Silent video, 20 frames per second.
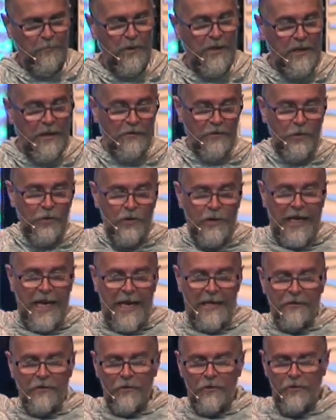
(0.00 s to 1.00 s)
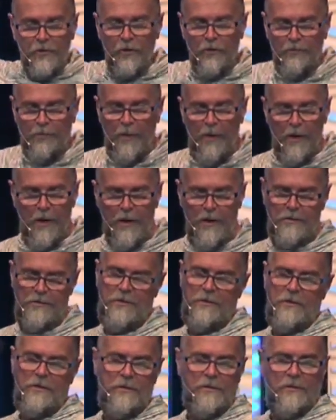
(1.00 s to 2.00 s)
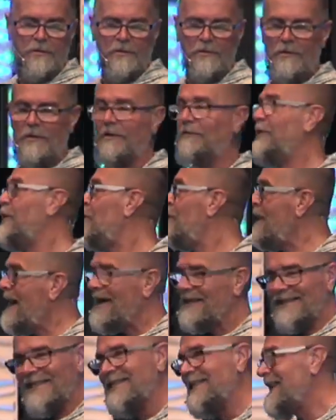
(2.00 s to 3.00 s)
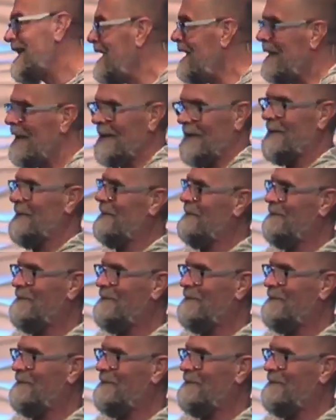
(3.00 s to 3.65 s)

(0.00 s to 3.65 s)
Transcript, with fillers: Because you can't do your part if you're not seeing it.